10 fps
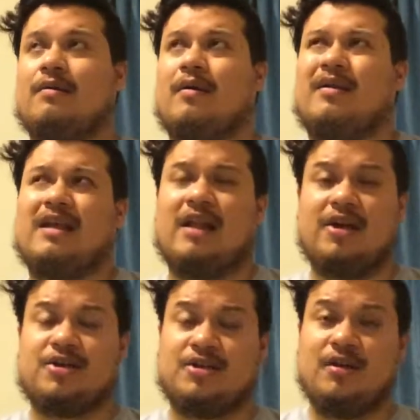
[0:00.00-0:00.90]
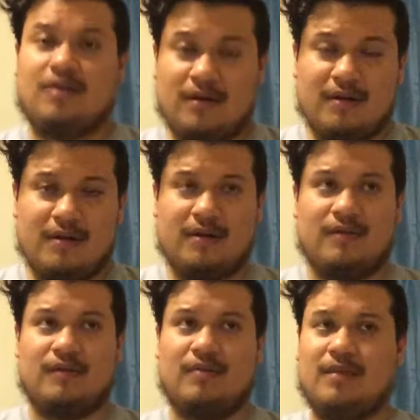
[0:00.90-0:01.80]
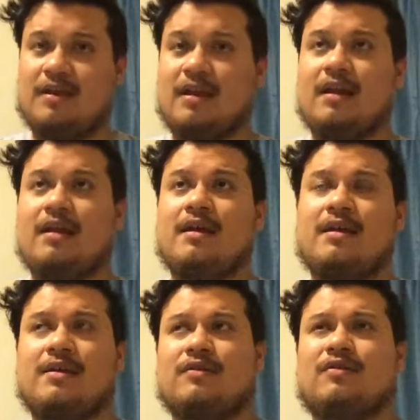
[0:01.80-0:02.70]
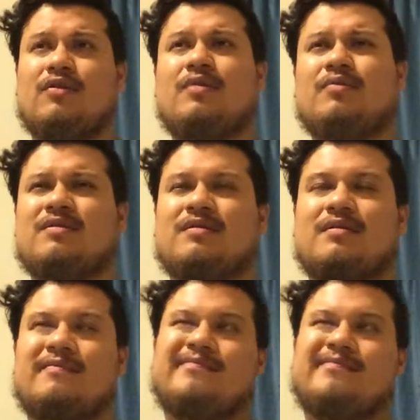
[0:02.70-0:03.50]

I think last year or something like that. So it was